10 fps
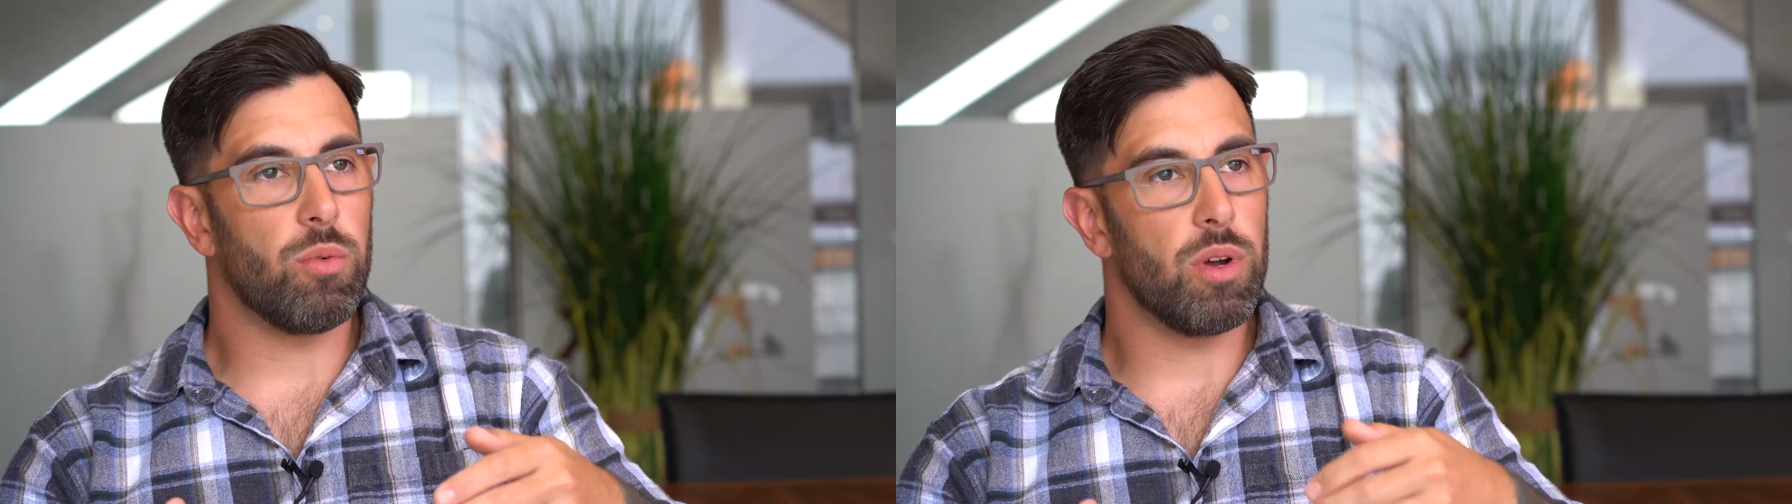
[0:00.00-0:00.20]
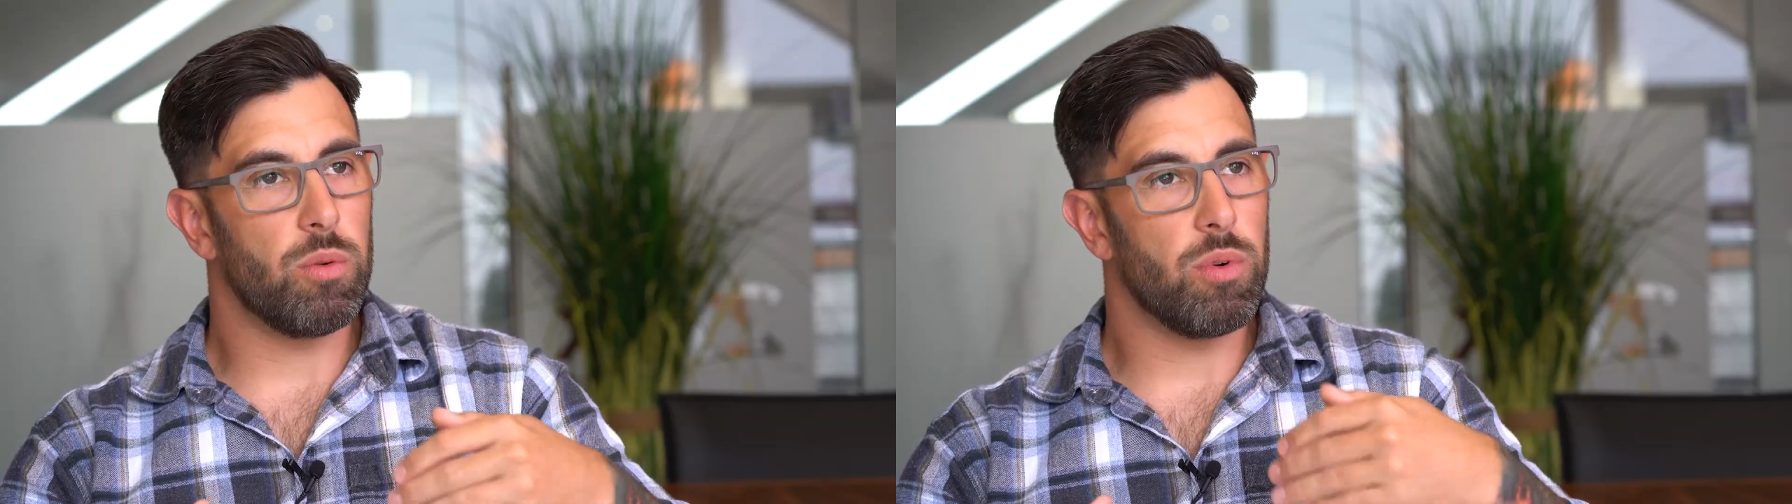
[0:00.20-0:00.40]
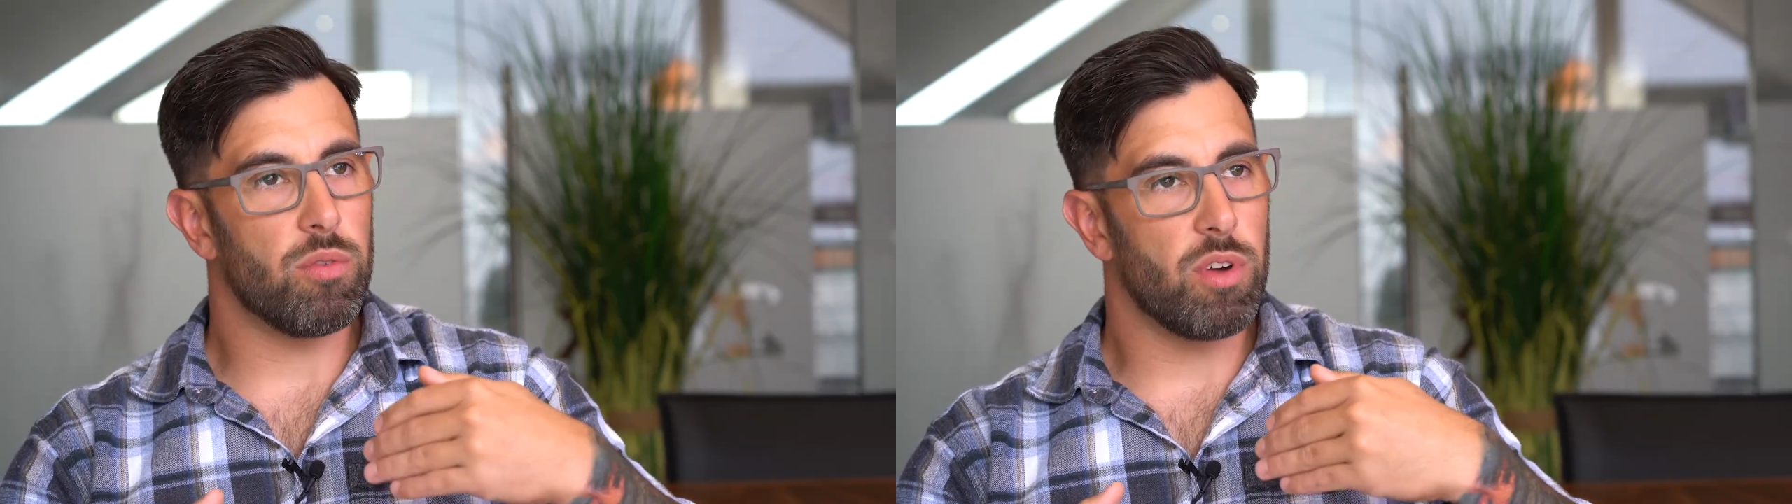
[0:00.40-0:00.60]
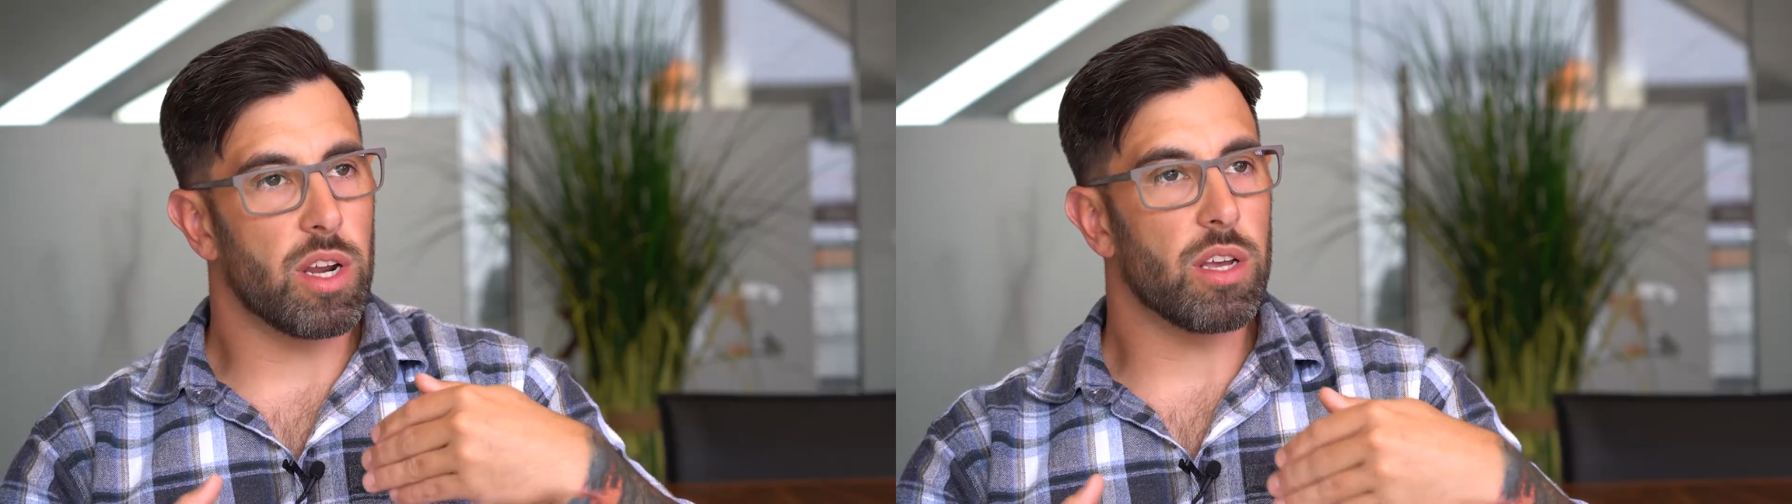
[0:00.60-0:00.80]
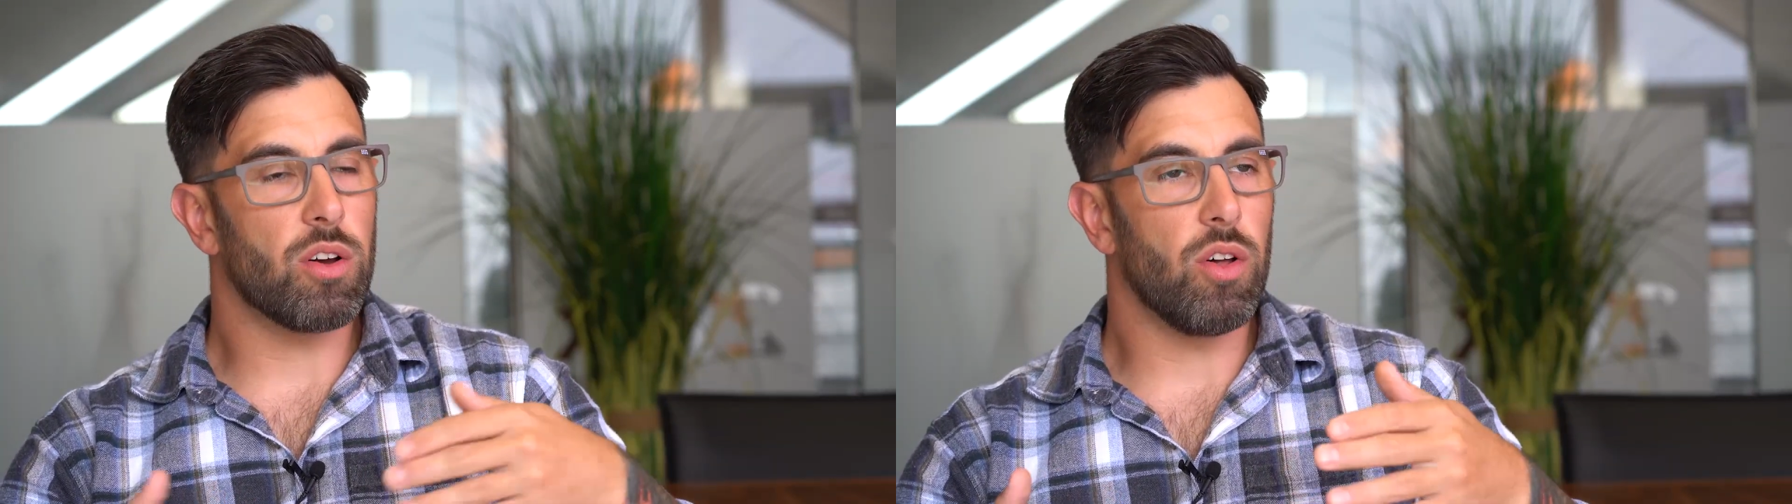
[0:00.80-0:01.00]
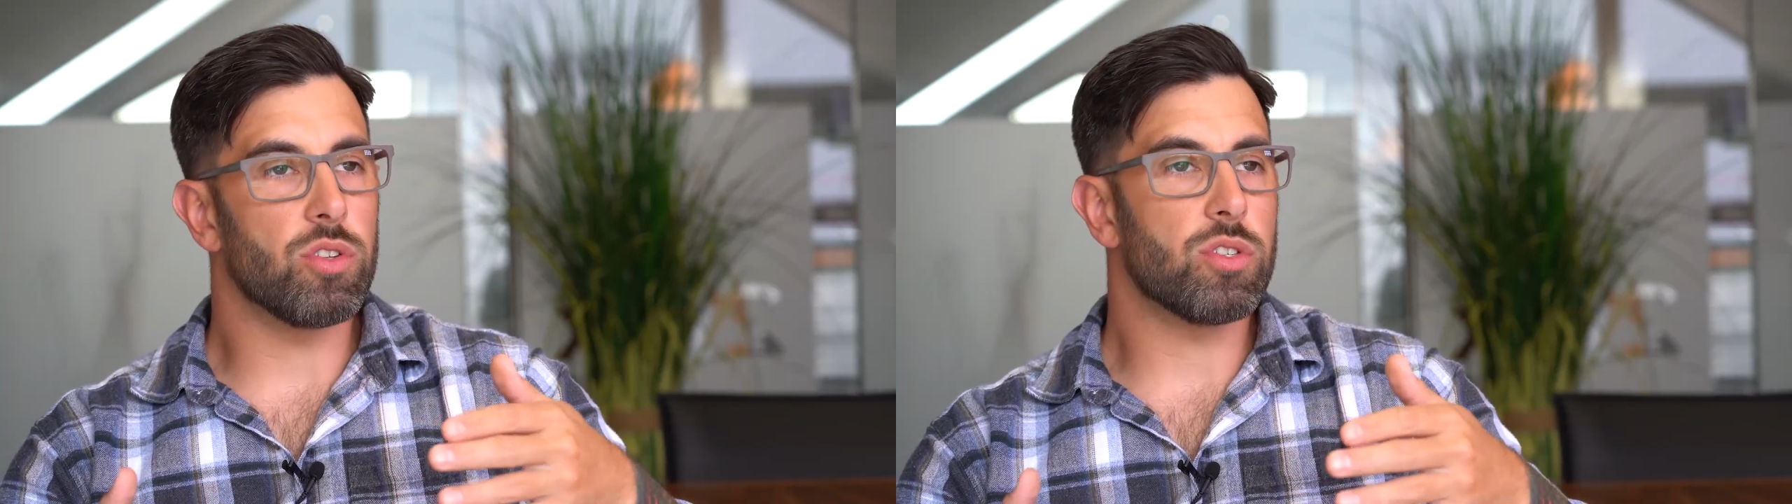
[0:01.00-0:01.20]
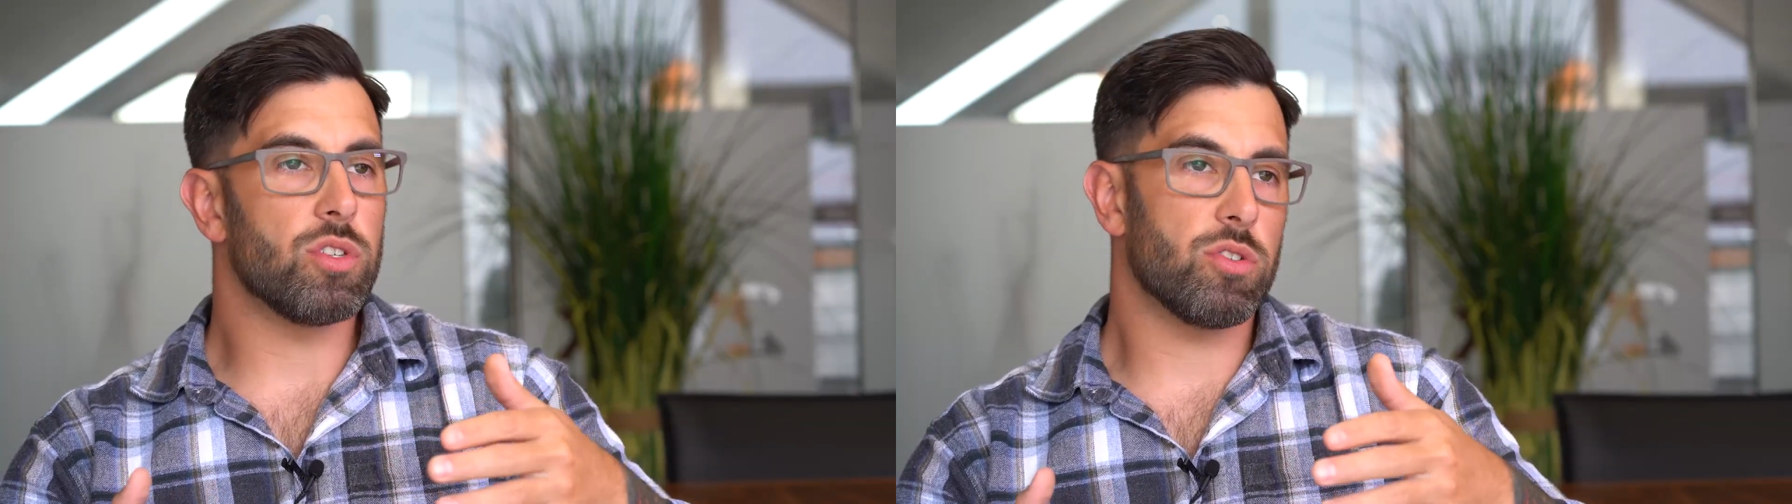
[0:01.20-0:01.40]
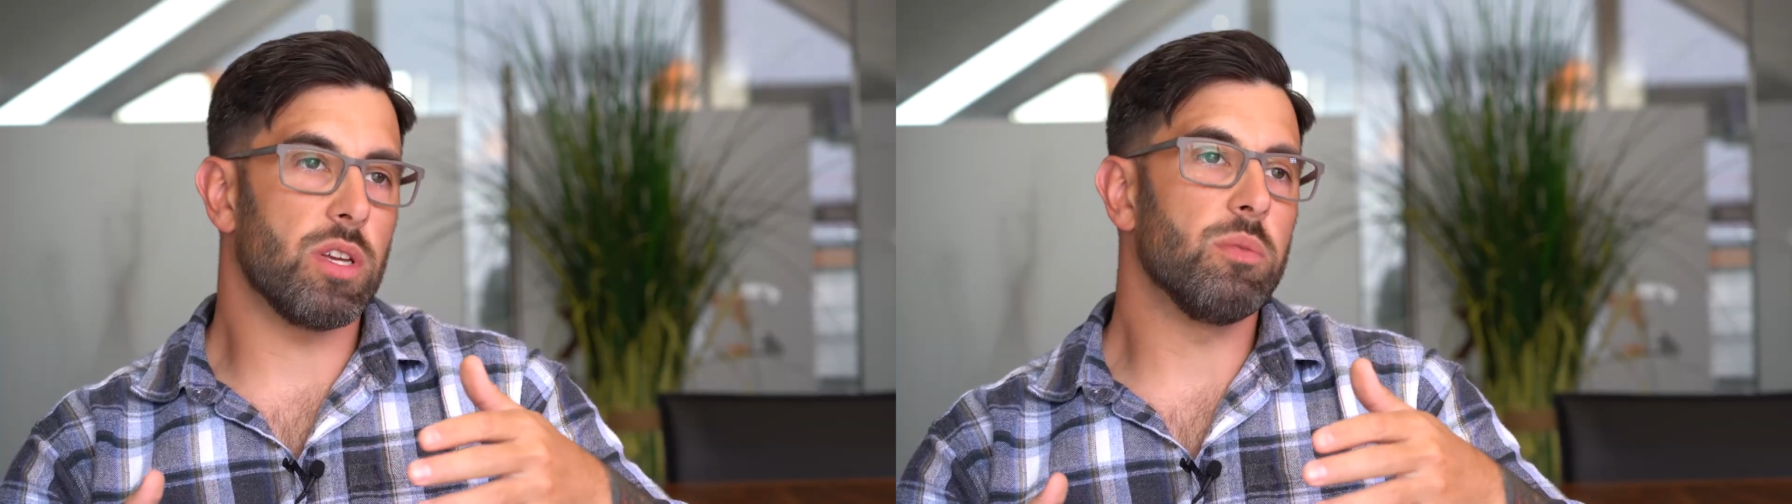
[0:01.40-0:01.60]
we're running
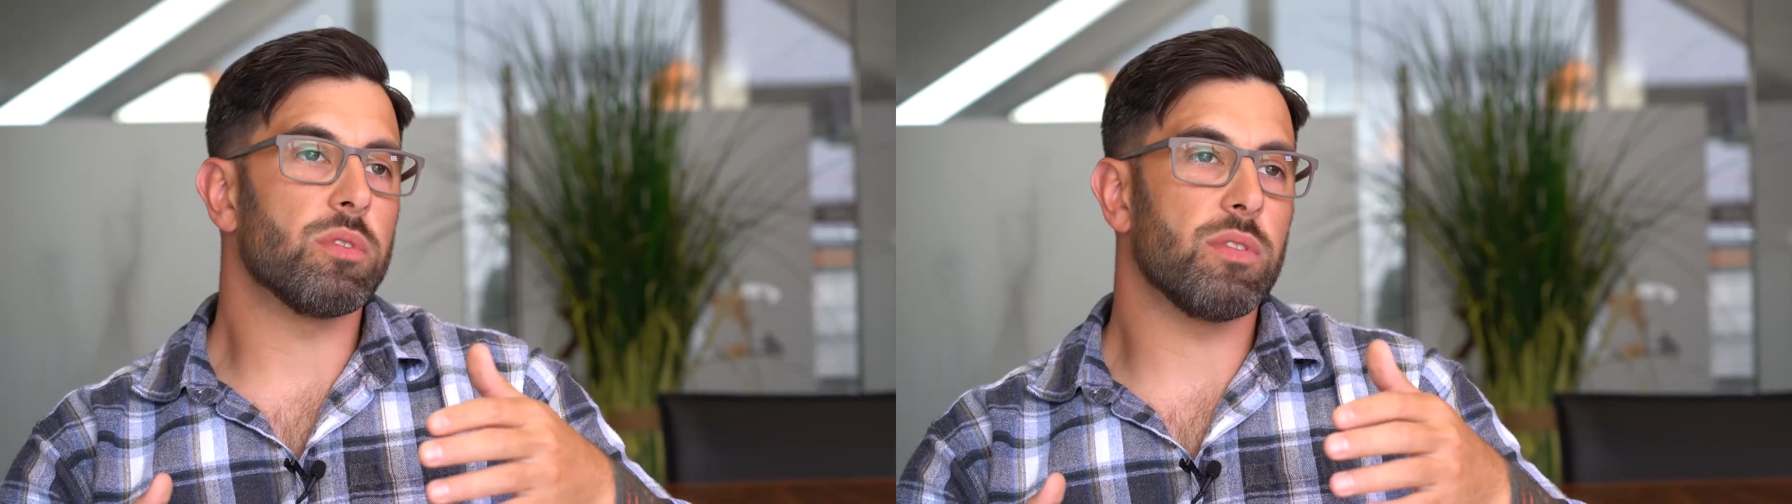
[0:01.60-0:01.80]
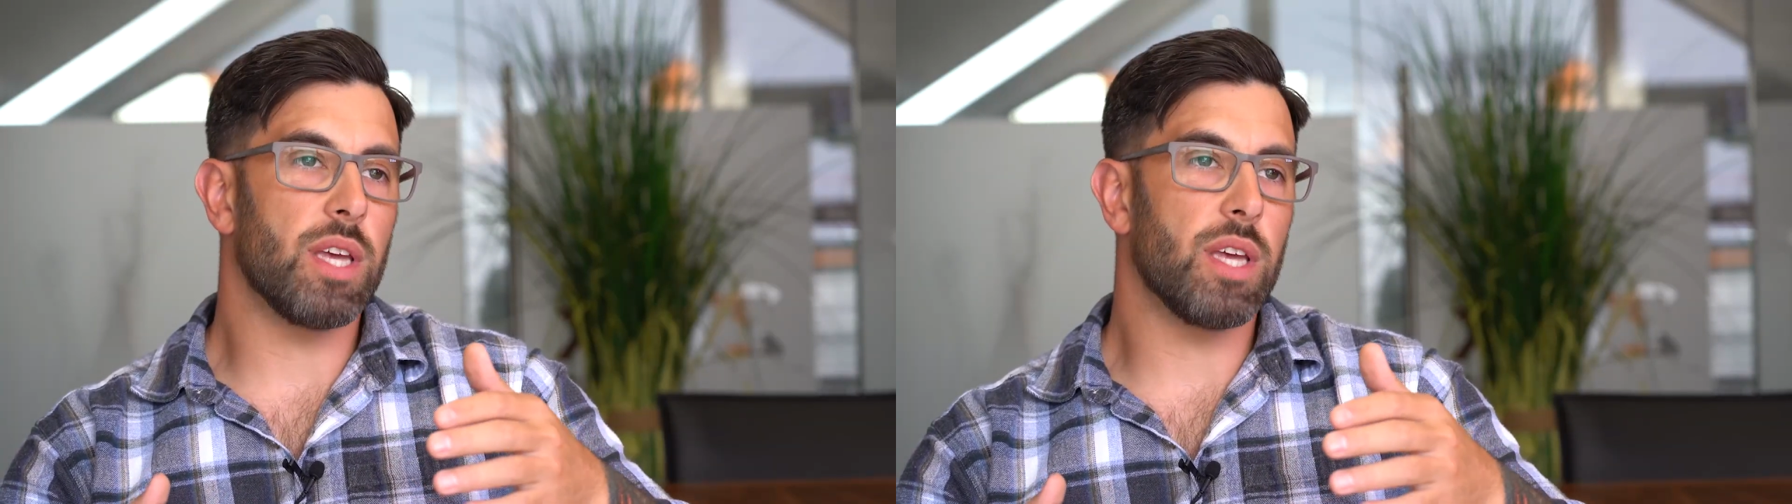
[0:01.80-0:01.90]
constant stream